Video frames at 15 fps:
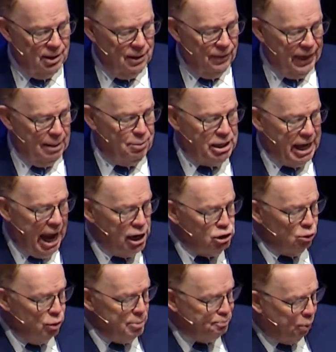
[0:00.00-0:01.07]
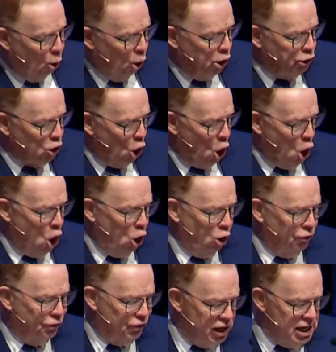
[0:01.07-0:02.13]
they began to report all
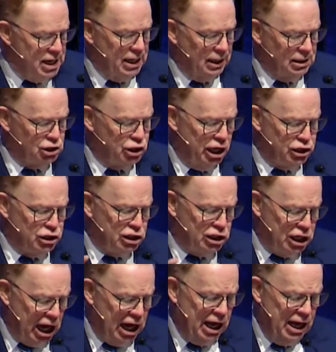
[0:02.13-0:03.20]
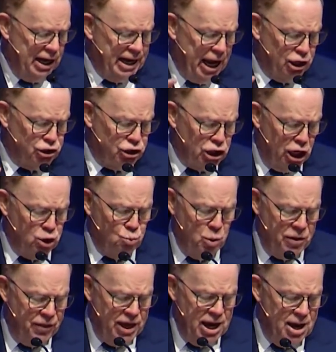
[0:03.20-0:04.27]
things that God had done
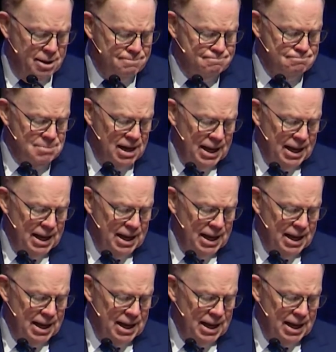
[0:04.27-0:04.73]
with them